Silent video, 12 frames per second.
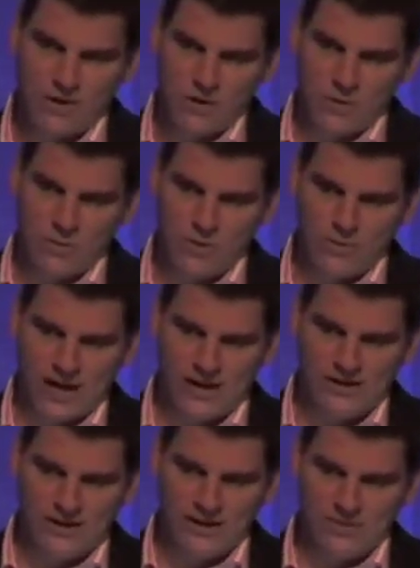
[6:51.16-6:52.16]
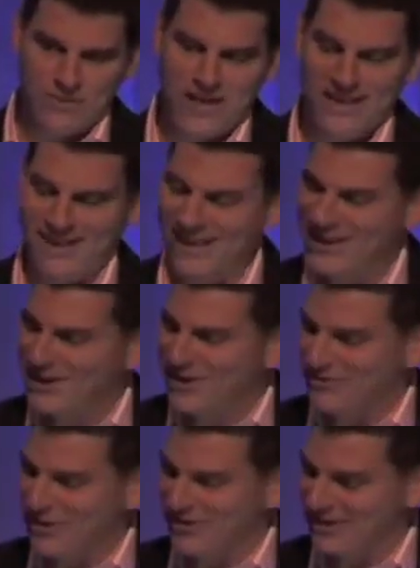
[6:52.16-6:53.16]
we had a
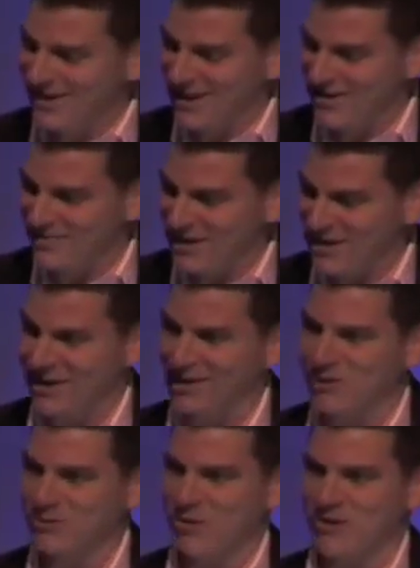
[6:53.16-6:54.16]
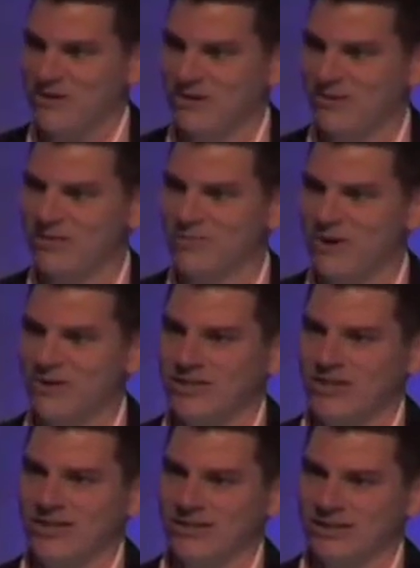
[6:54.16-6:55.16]
very enlightening experience around
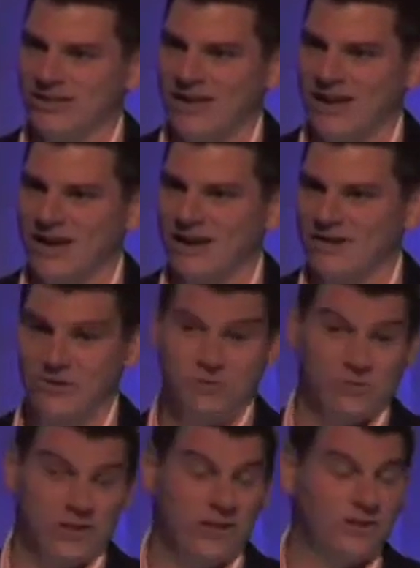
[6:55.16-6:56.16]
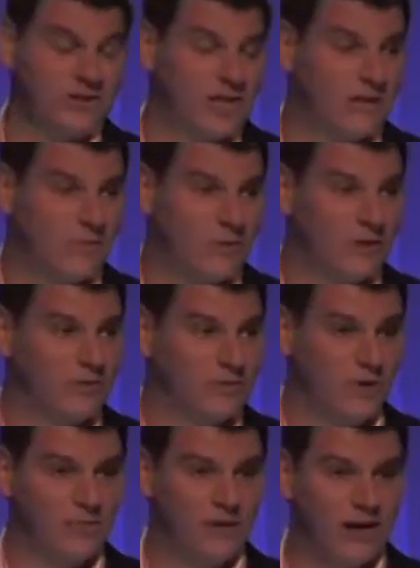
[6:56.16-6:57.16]
marketing Christmas last year when we launched
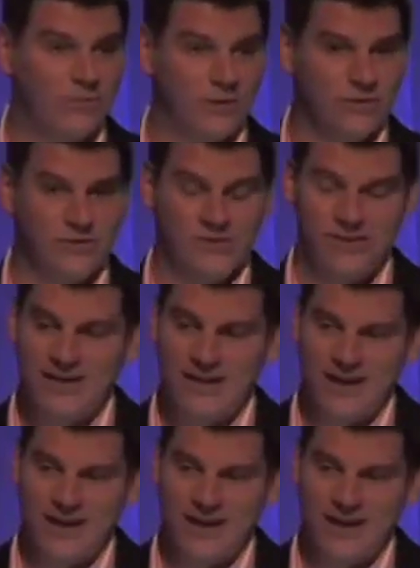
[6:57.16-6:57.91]
ByBox.